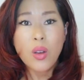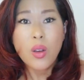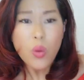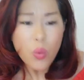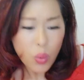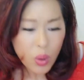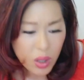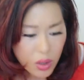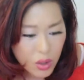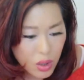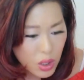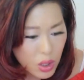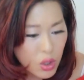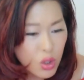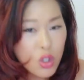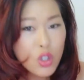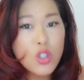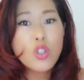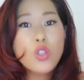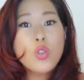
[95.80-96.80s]
Where's the
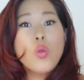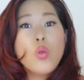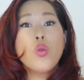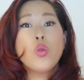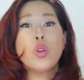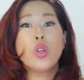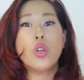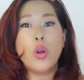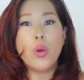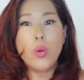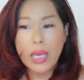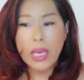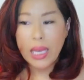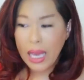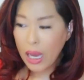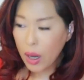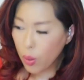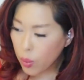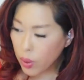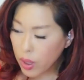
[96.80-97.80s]
story going?
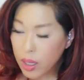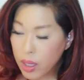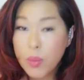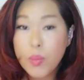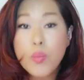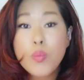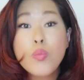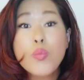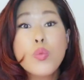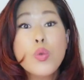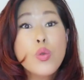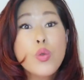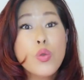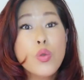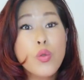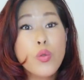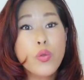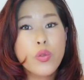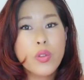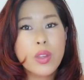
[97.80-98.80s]
How are we going to
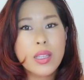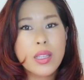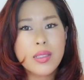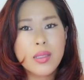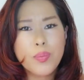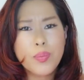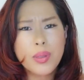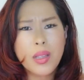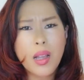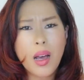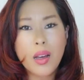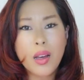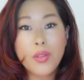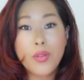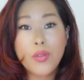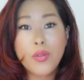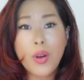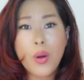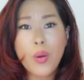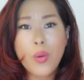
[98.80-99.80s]
move this plot
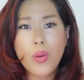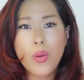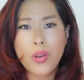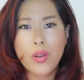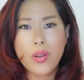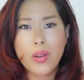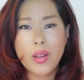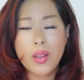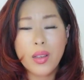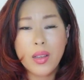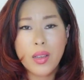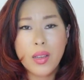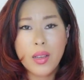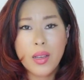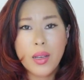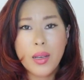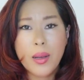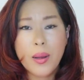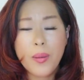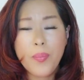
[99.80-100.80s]
forward?
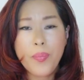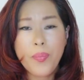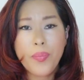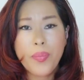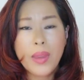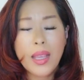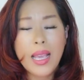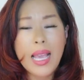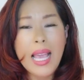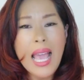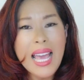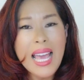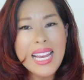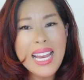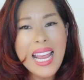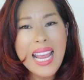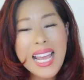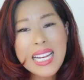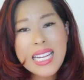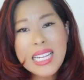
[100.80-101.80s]
And
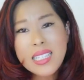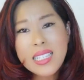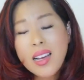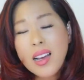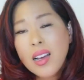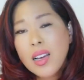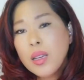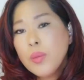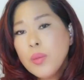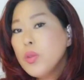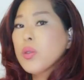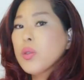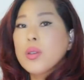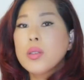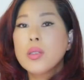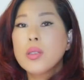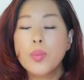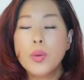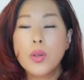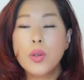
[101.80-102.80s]
anytime you're
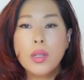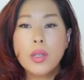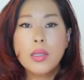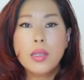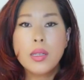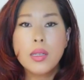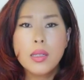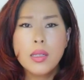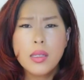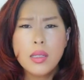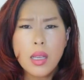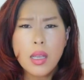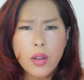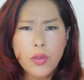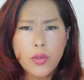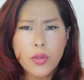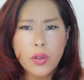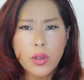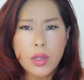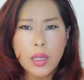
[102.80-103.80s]
experiencing
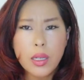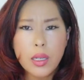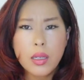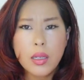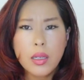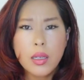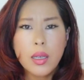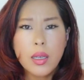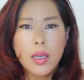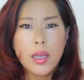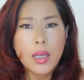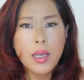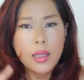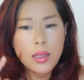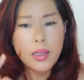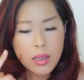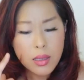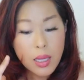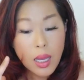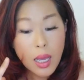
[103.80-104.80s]
suffering,
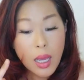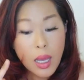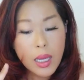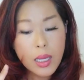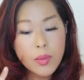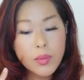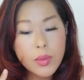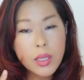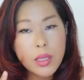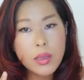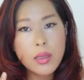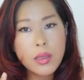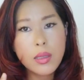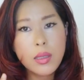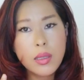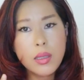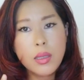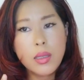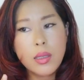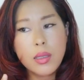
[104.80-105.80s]
it's time to
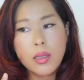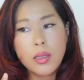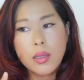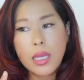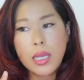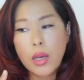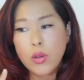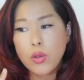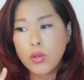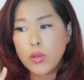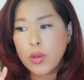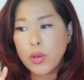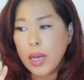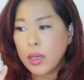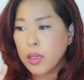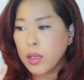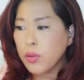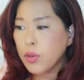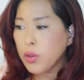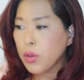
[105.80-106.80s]
listen to the
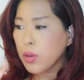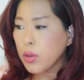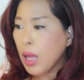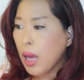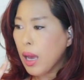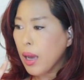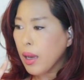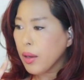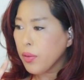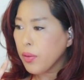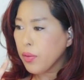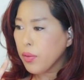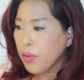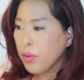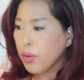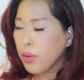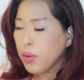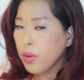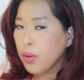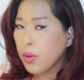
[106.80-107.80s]
soundtrack of your life.
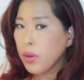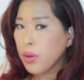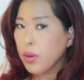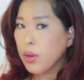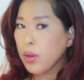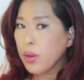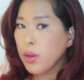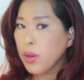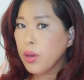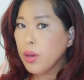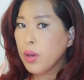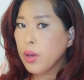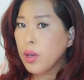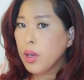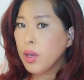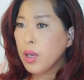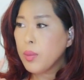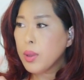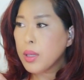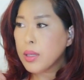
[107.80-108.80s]

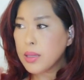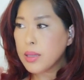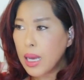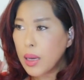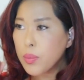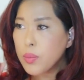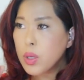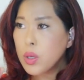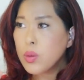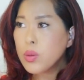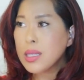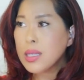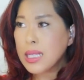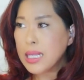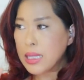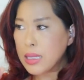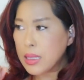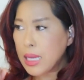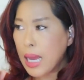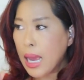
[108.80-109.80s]
Because that music
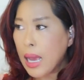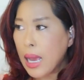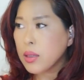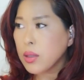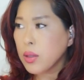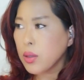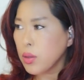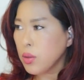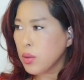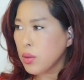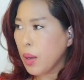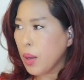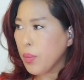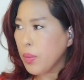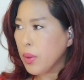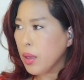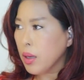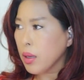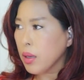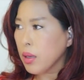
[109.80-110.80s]
is telling you
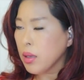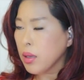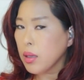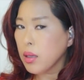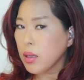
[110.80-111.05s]
something.